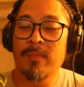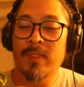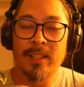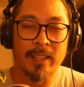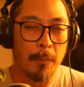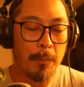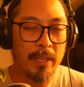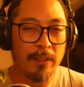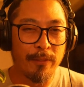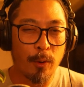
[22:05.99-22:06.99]
like a
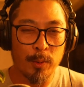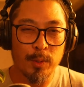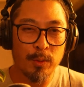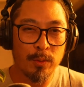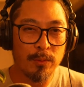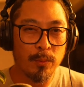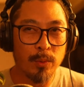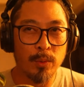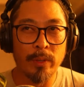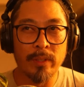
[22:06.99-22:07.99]
mini photo shoot
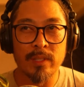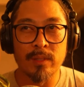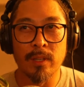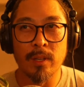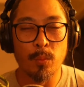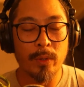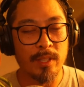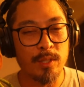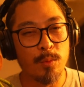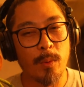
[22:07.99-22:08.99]
doing this what
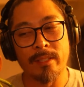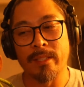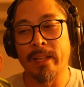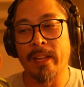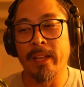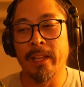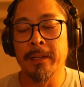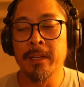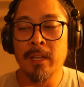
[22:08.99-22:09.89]
did you wear today, and